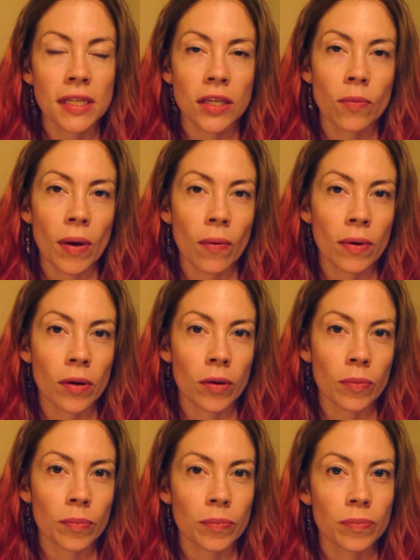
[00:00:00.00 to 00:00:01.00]
that you might want
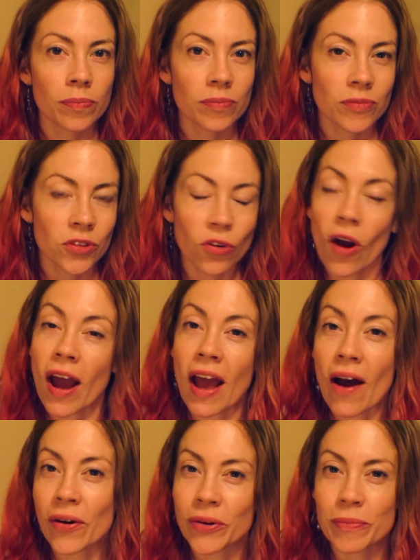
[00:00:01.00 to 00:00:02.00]
to try
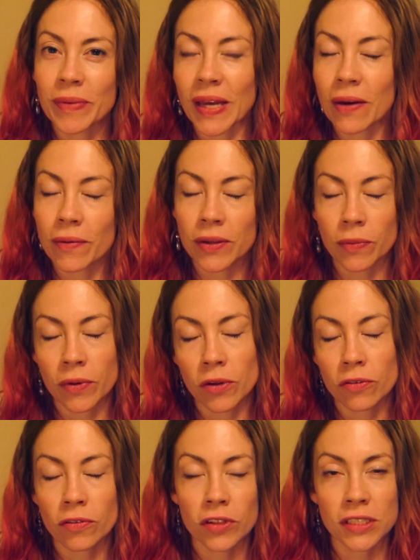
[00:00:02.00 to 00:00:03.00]
out or play with when you
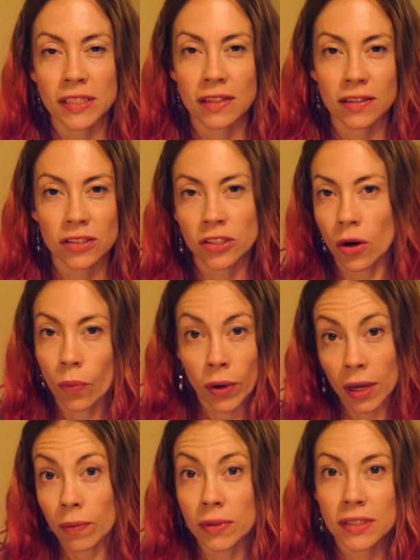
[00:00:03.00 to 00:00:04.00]
first start
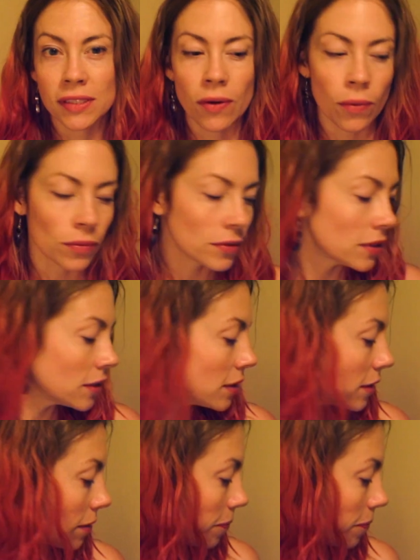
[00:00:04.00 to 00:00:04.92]
working with stones